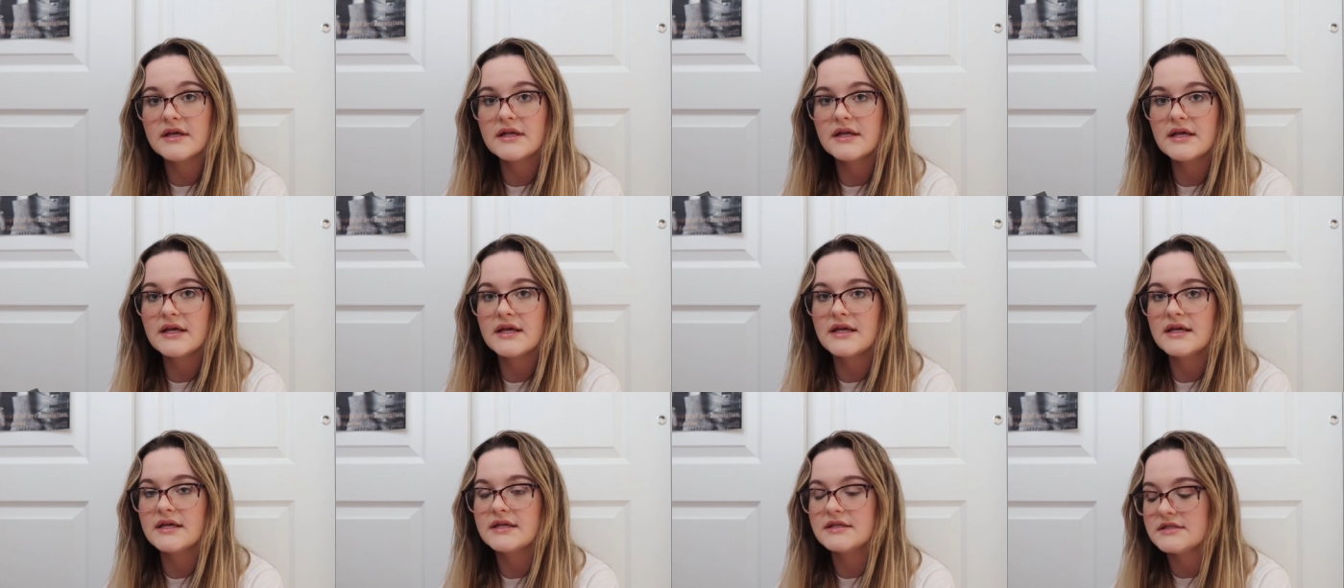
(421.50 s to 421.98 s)

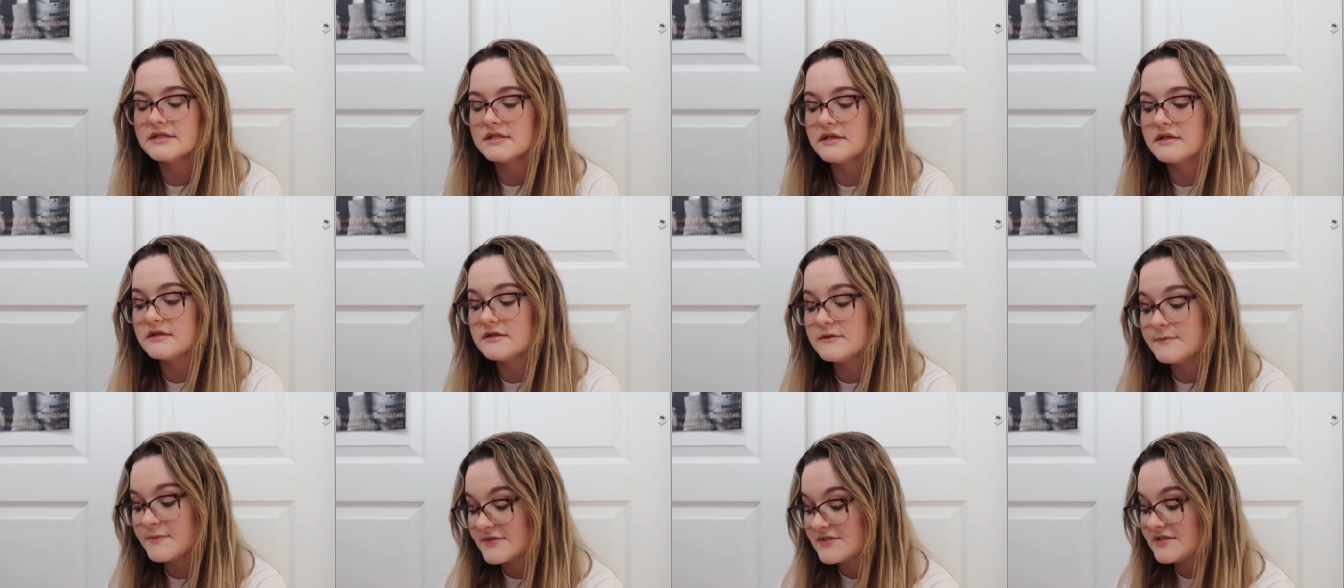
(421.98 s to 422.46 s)
it
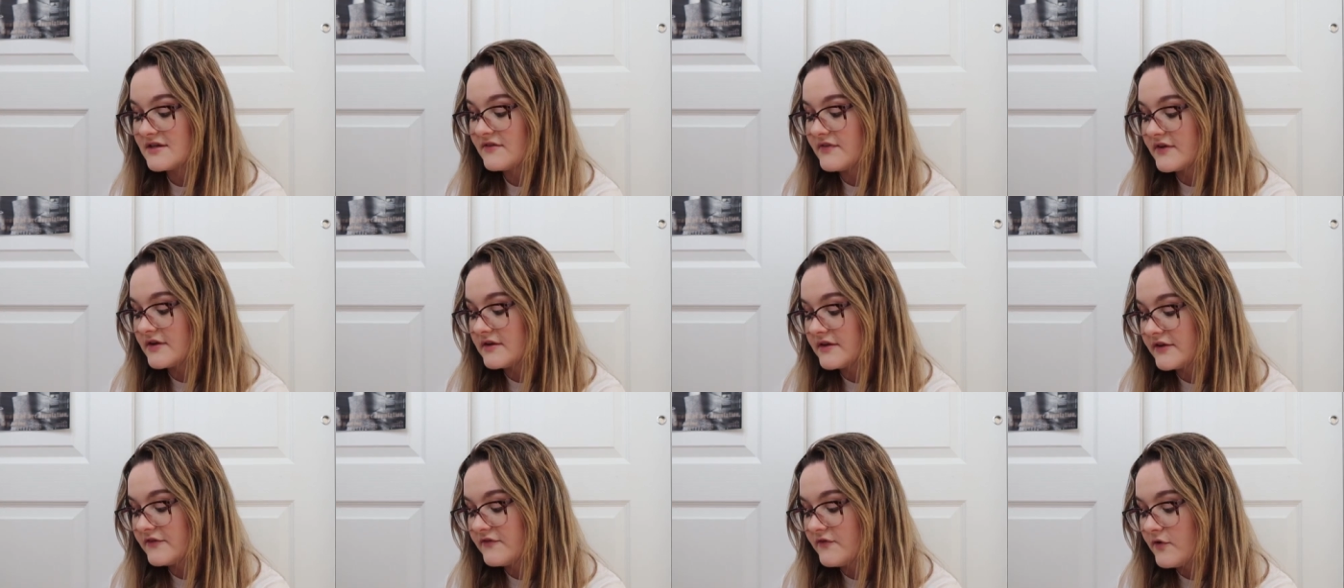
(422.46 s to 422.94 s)

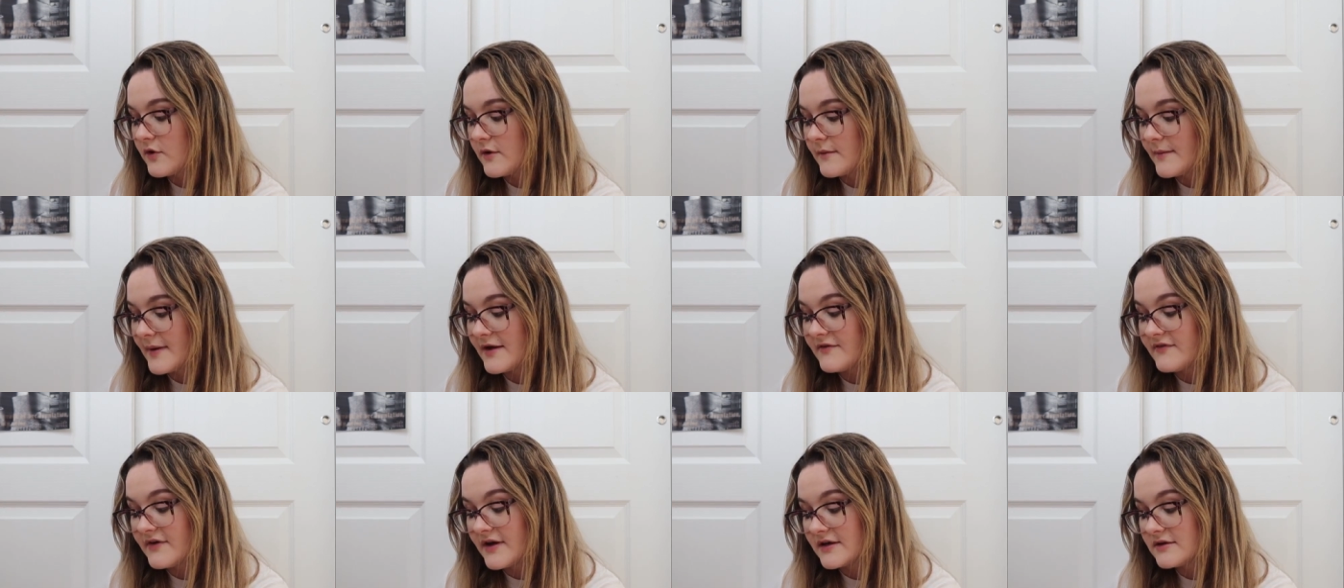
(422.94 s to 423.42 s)
specifically for
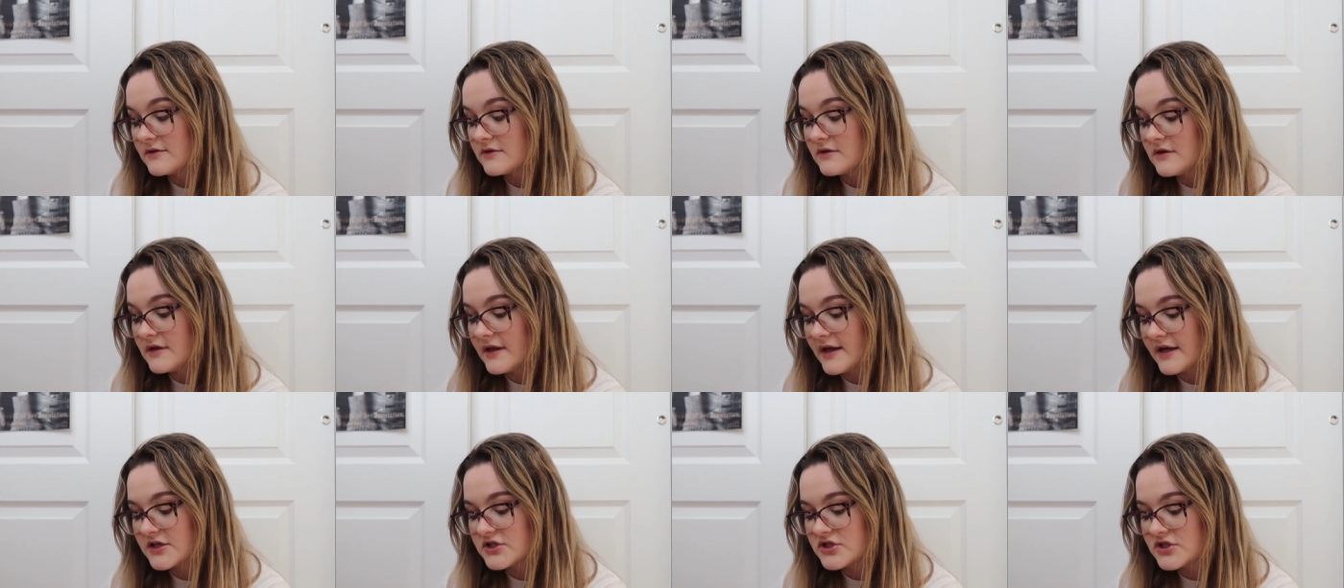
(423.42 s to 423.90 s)
my vinyl
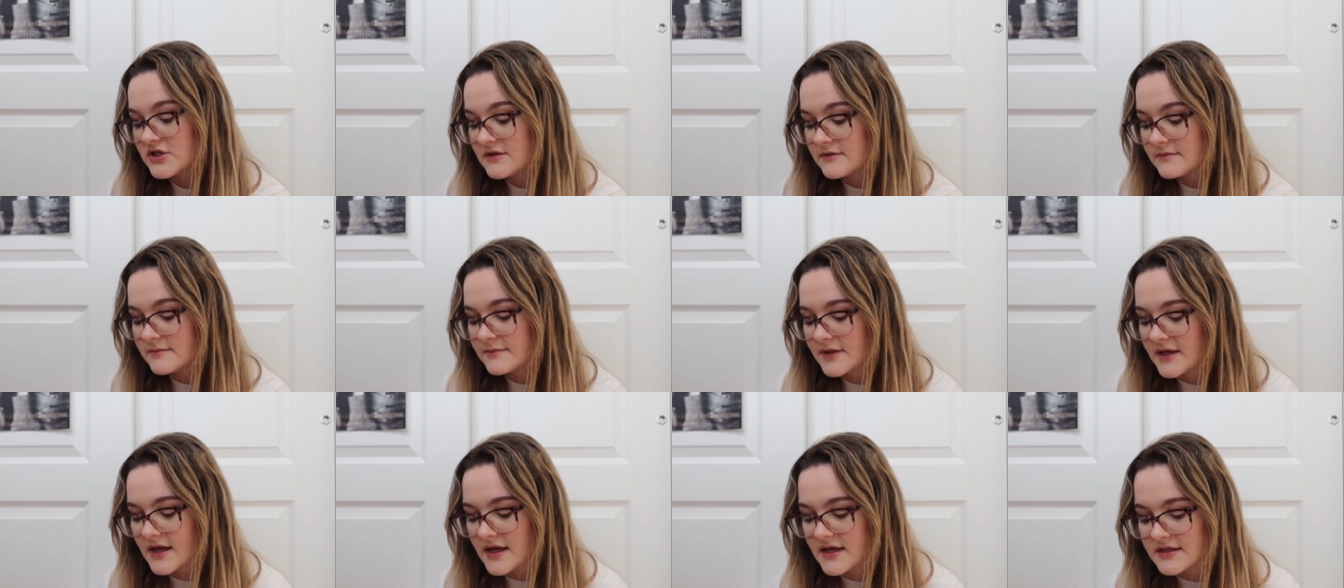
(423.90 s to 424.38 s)

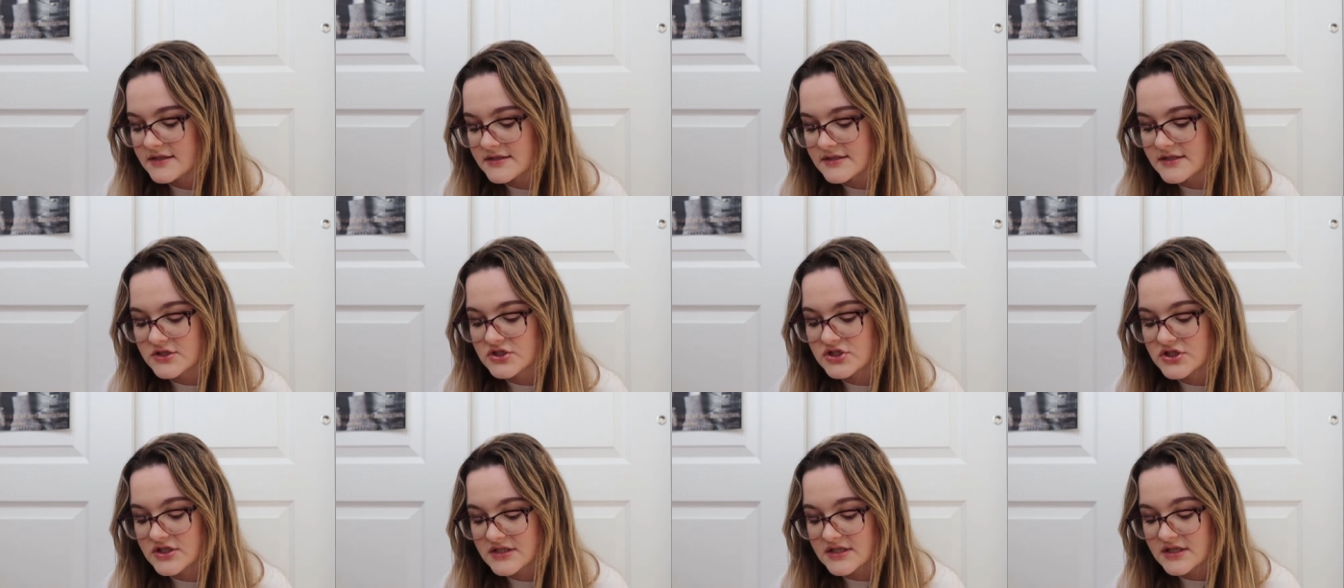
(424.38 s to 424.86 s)
collection because
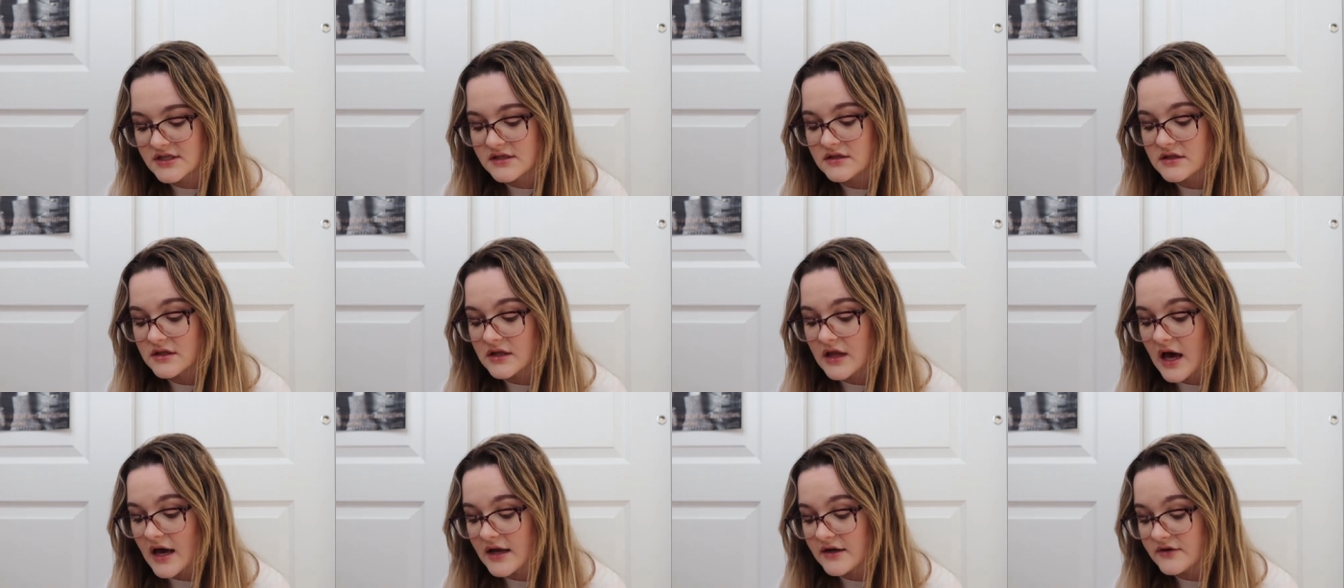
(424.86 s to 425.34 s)
she did a
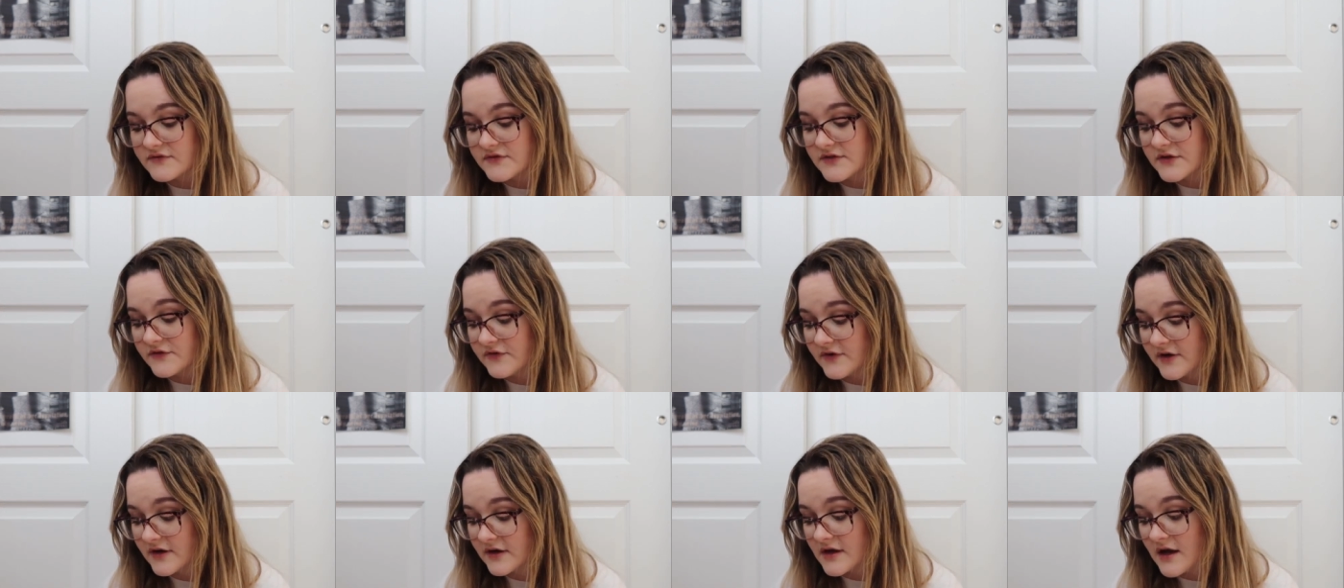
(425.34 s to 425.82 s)
lot of
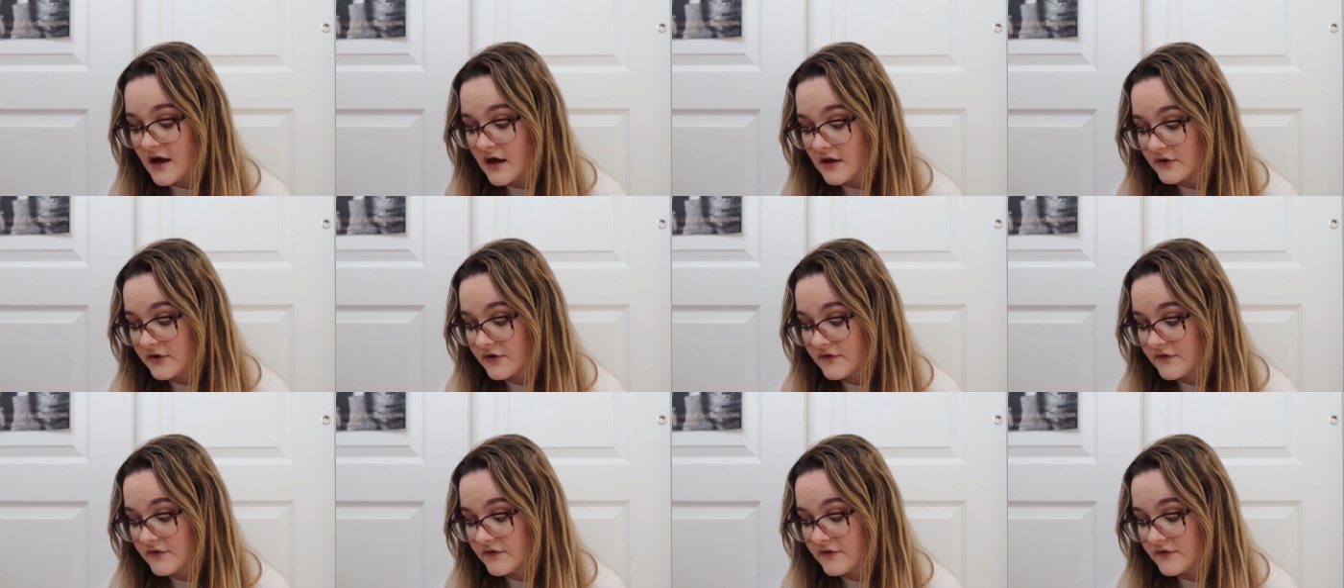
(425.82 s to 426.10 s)
different color